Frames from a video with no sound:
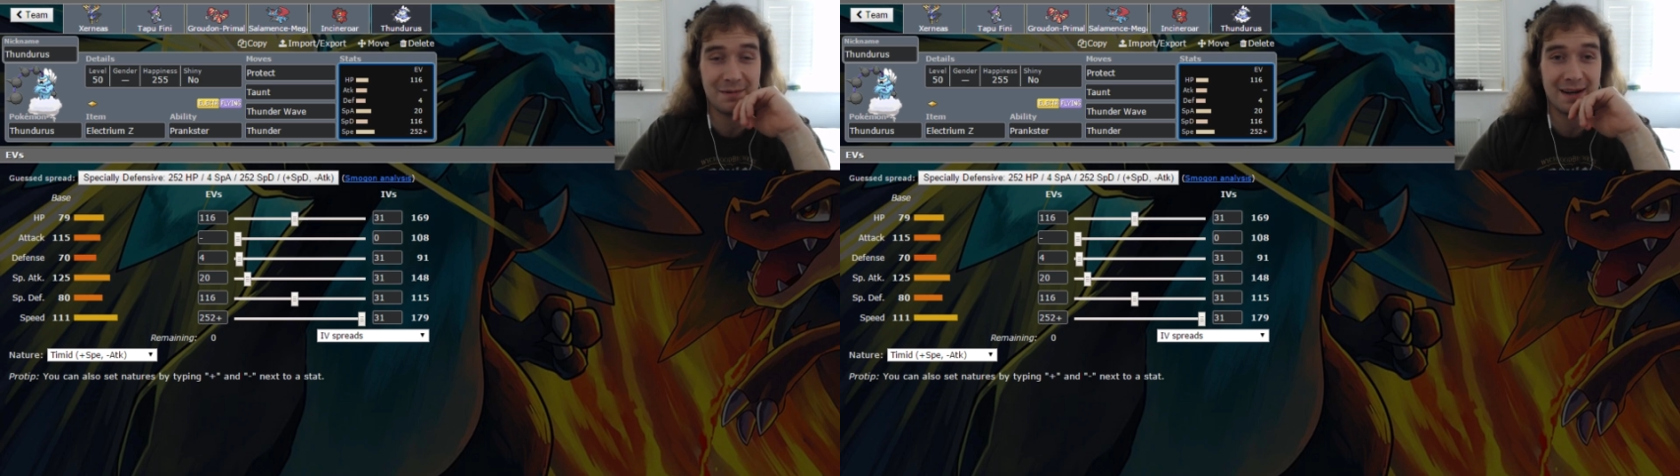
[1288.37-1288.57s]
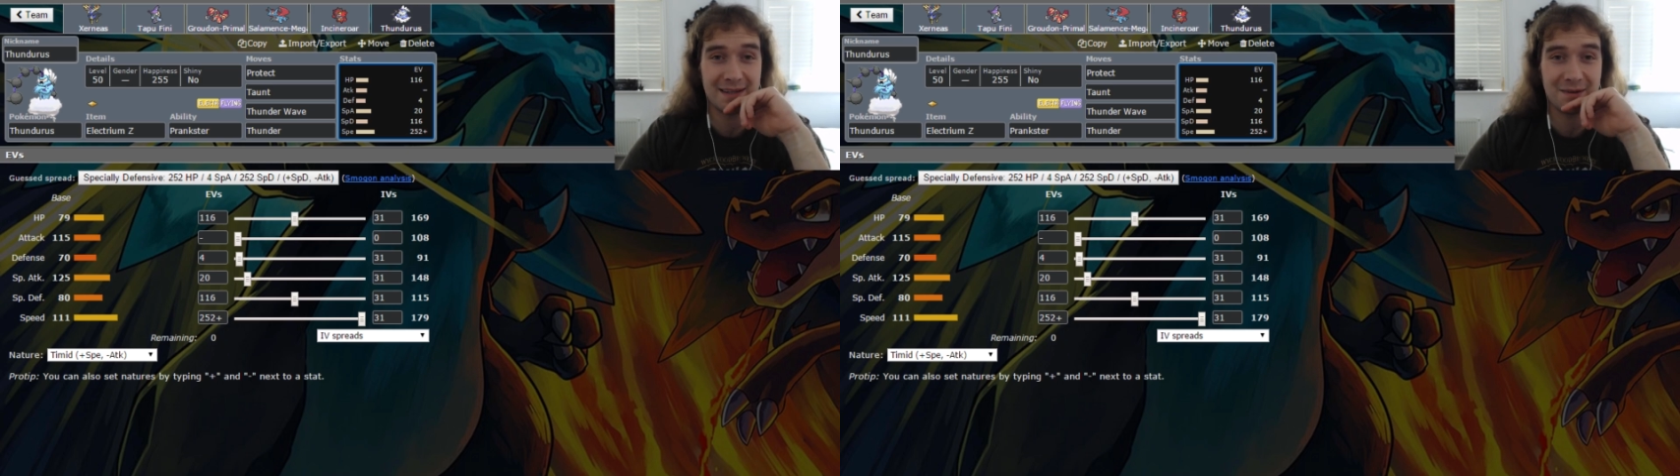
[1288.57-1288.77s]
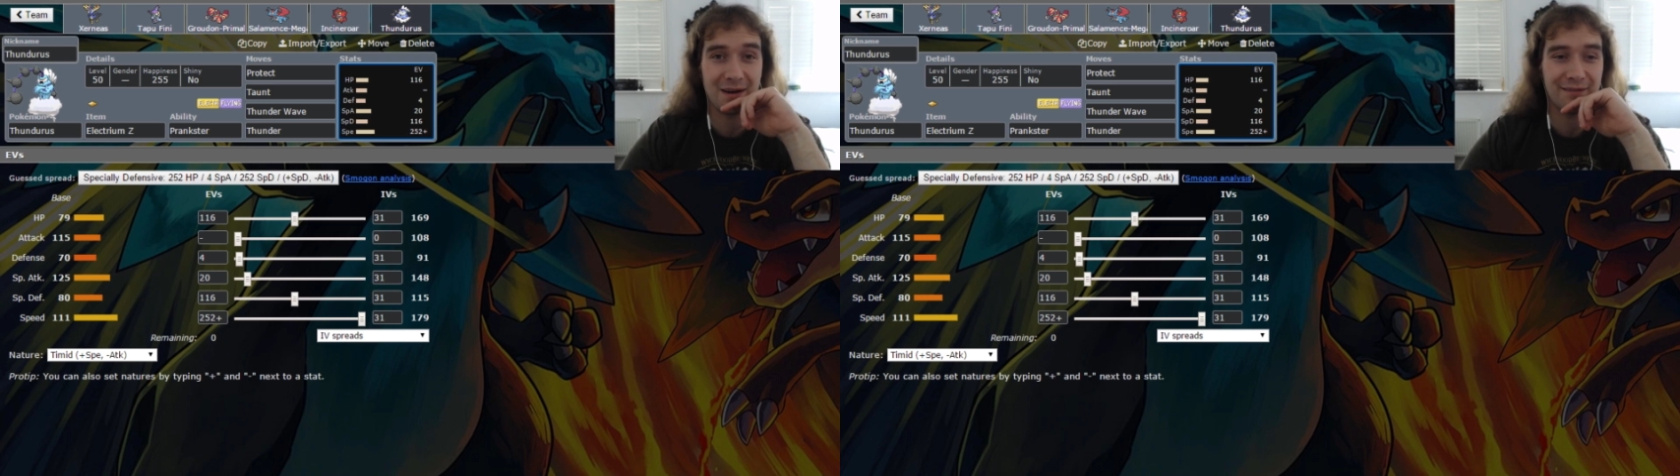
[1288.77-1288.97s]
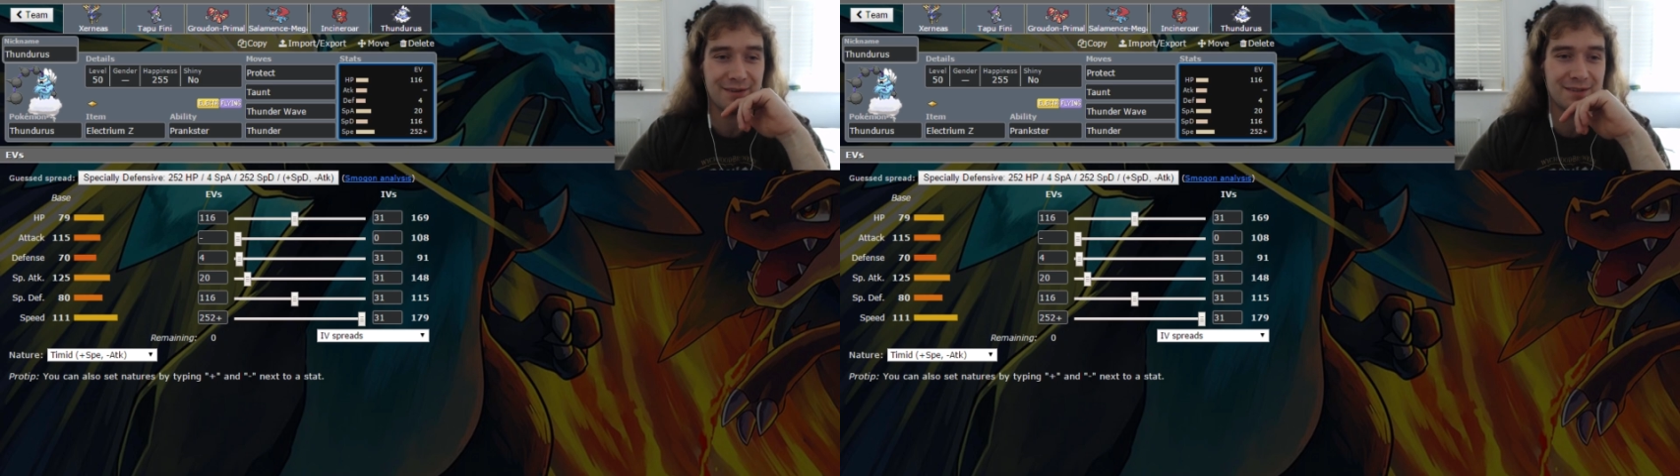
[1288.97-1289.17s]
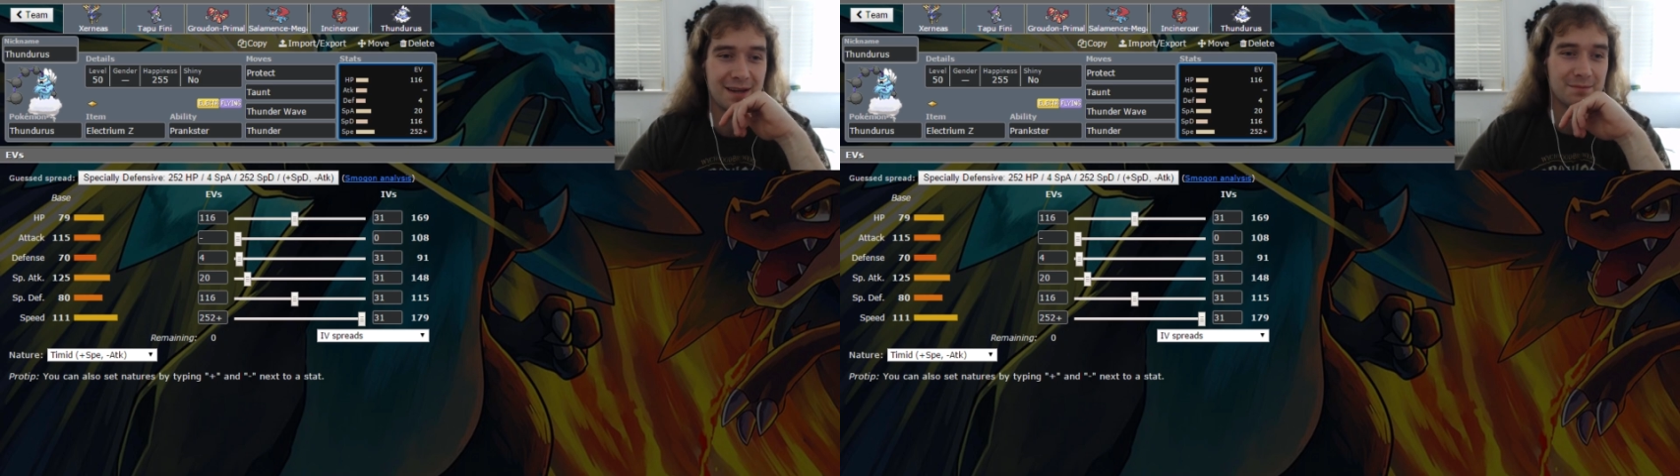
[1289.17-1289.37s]
in handy quite a
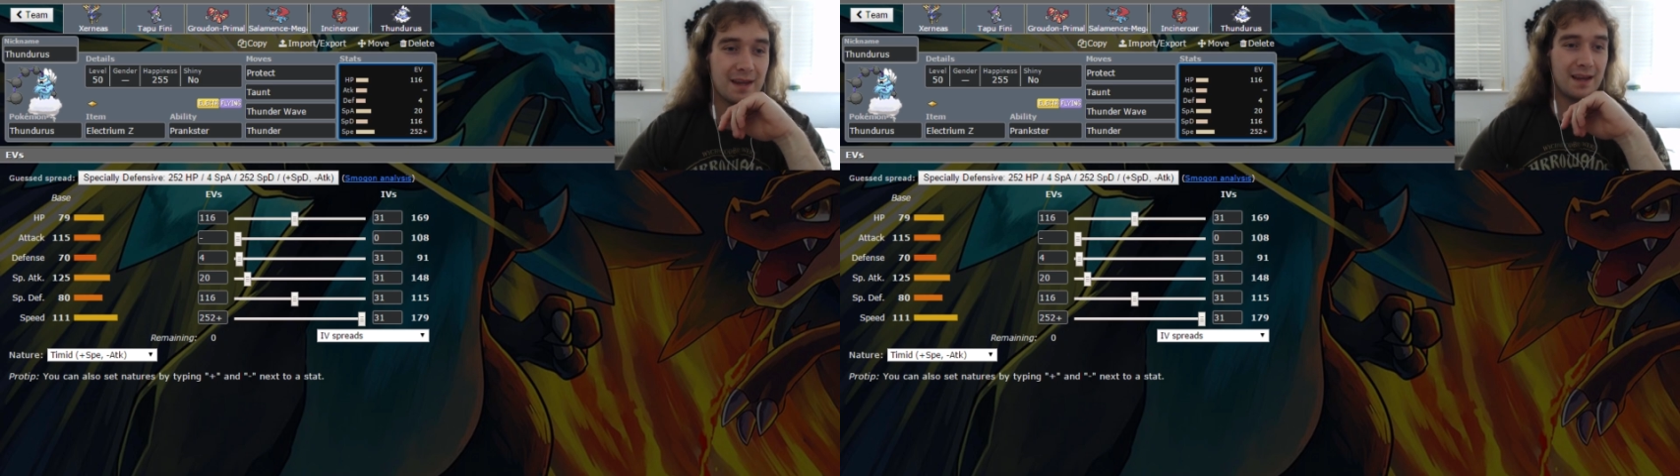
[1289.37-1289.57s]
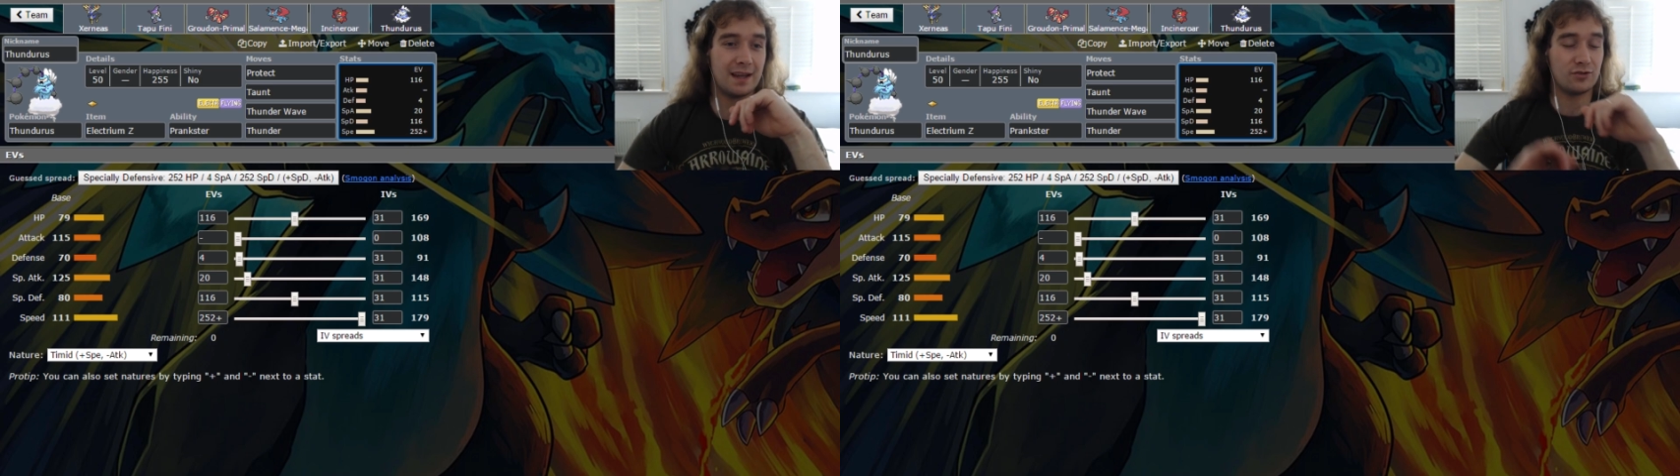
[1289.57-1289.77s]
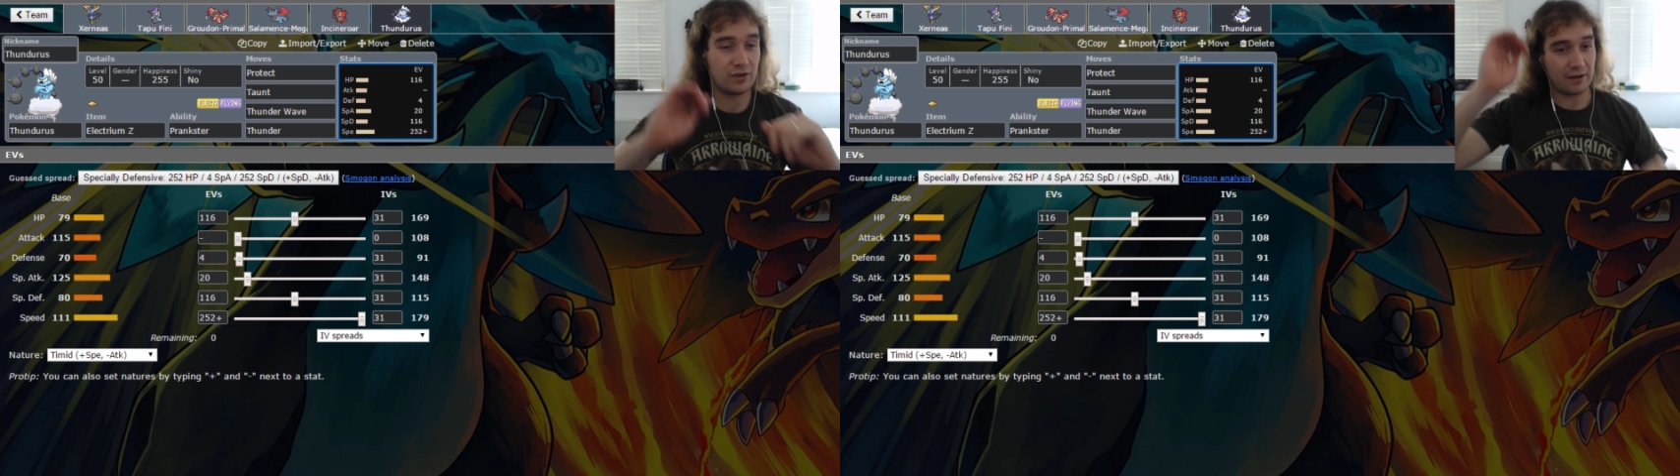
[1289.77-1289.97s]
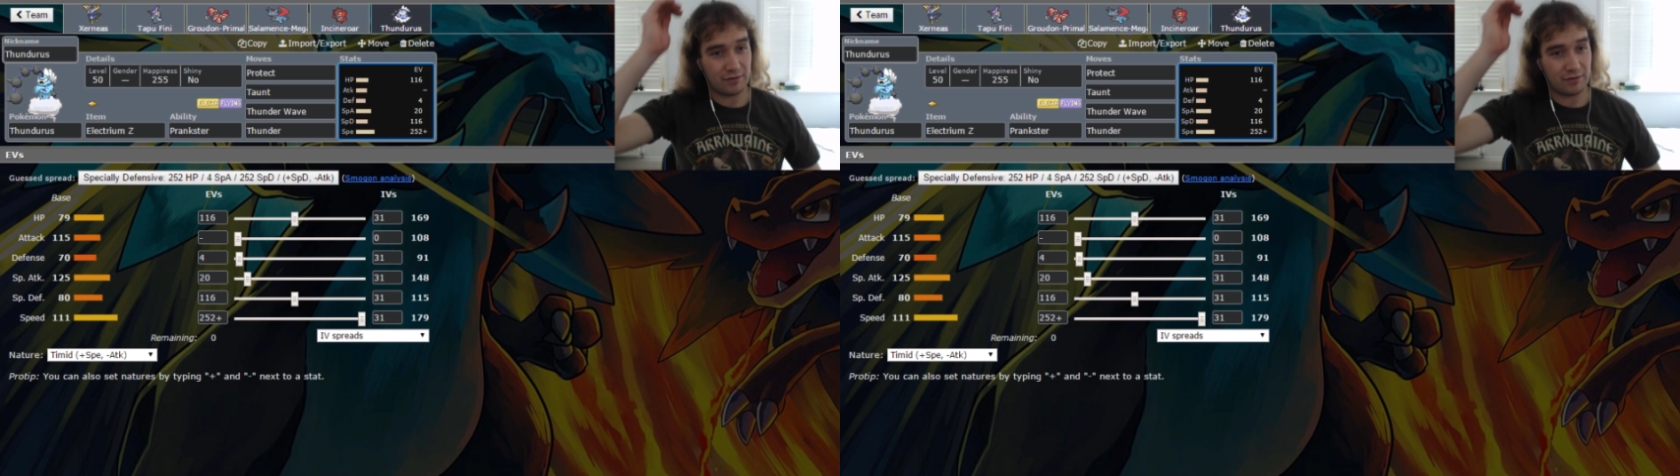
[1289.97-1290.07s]
few times in Trick